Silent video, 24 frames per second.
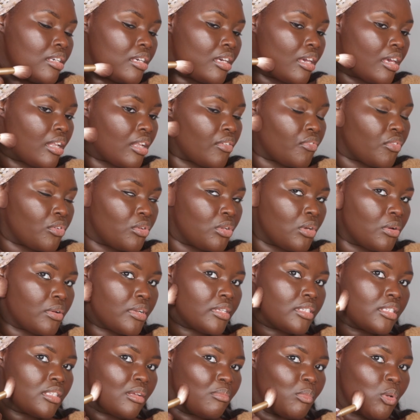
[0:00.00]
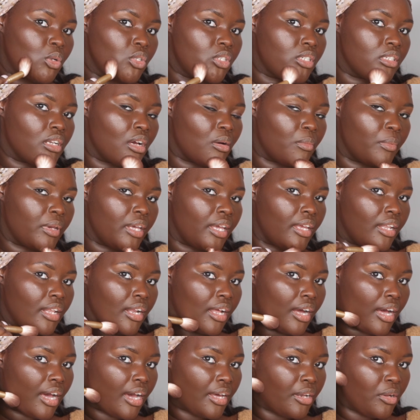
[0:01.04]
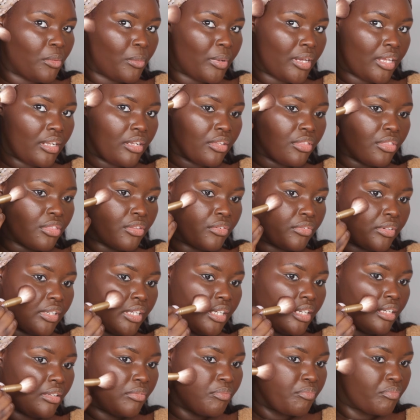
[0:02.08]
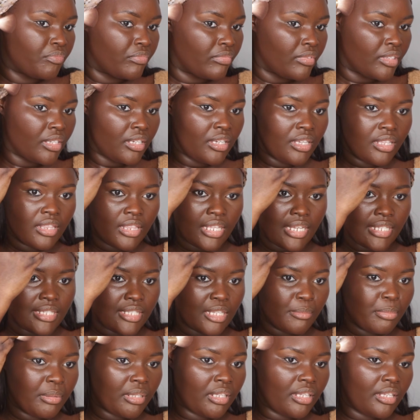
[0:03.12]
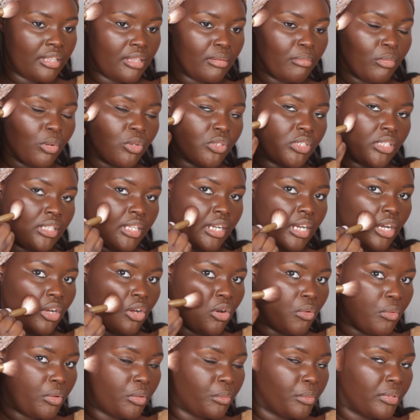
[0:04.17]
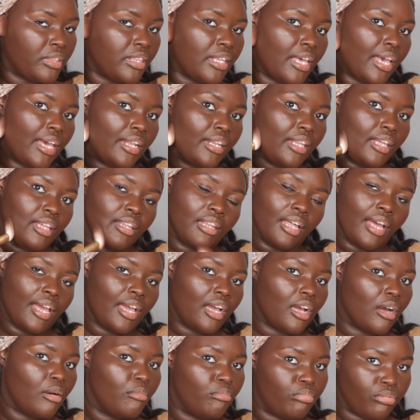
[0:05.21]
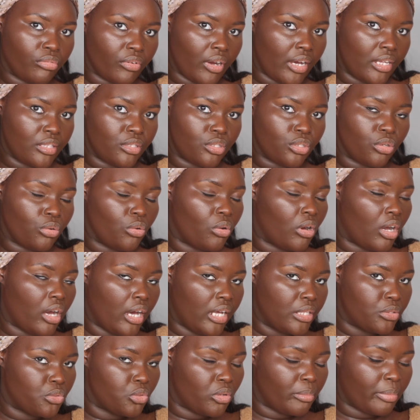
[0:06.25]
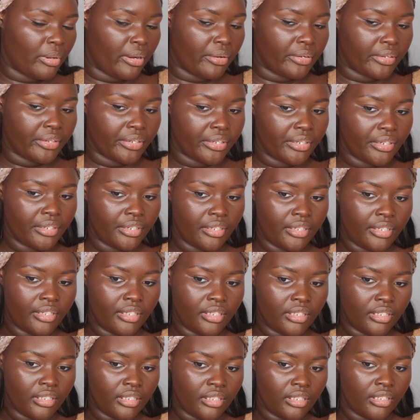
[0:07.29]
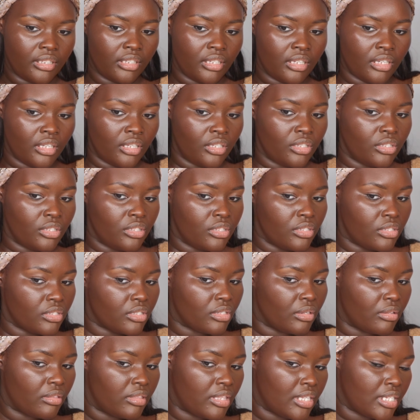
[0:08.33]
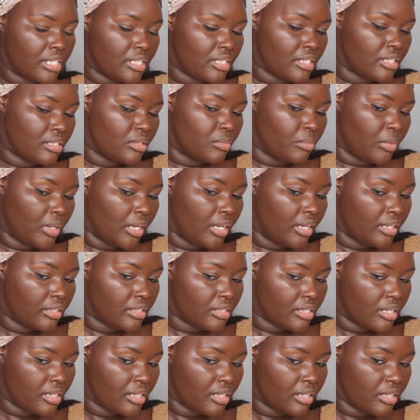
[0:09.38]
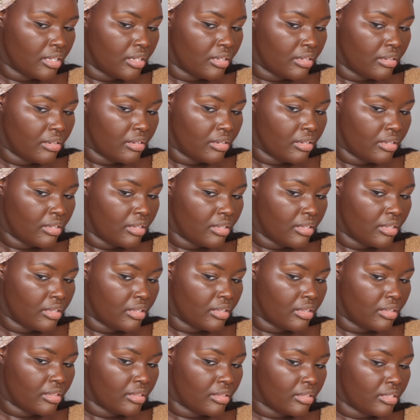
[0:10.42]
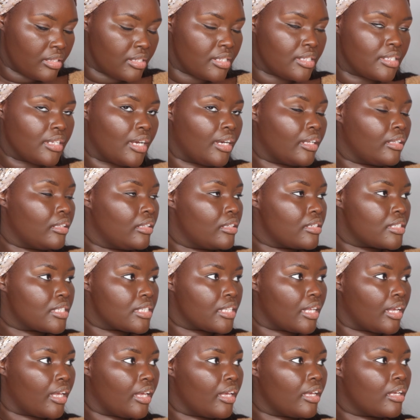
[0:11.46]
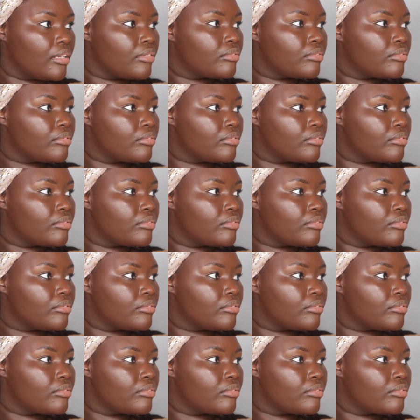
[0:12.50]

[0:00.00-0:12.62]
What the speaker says: And if you notice the motion I went in, and I kind of went in a 3. That's typically the motion that I go in with any like bronzer or contour product. So this is what this side looks like.